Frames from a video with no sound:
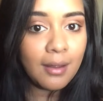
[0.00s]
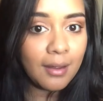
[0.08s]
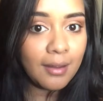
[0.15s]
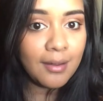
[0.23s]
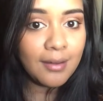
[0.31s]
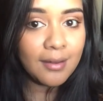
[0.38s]

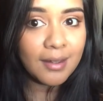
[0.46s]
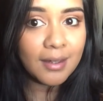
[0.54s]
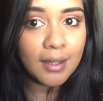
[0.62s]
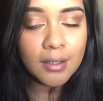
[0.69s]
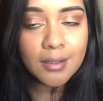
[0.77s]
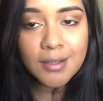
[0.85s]

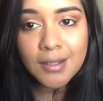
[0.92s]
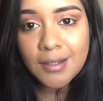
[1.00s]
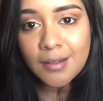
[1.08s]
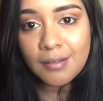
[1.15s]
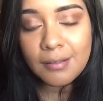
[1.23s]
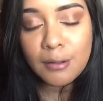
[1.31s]
Hi.
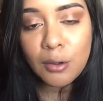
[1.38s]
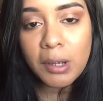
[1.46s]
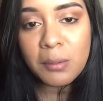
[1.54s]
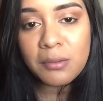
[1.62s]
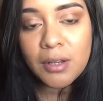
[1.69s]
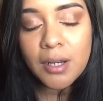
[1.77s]
So
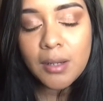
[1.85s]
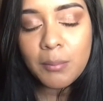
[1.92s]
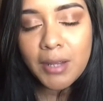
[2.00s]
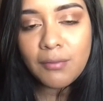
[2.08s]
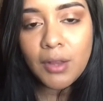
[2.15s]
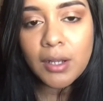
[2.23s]
I'm starting
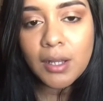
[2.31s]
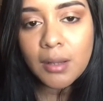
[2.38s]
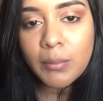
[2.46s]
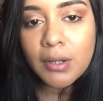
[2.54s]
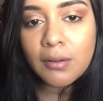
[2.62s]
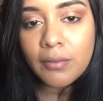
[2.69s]
my vlog in
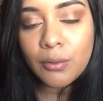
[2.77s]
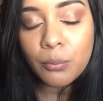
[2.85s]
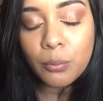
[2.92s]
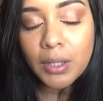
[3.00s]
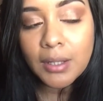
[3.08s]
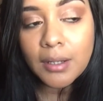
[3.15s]
the middle of the
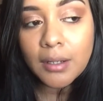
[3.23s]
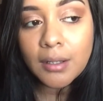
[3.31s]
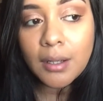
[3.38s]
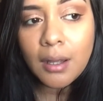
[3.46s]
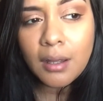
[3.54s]
week.